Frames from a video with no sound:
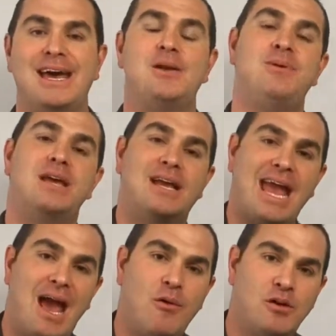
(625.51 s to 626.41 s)
and be
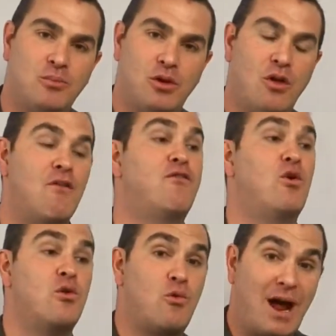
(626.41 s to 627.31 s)
accountable
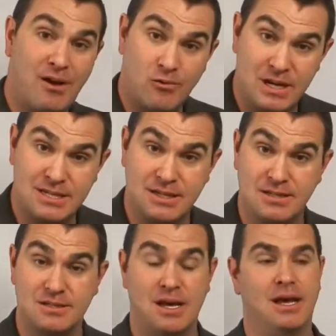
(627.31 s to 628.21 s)
for the right
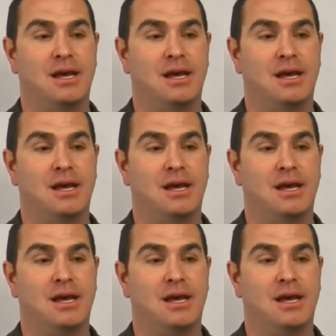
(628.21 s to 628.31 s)
reasons.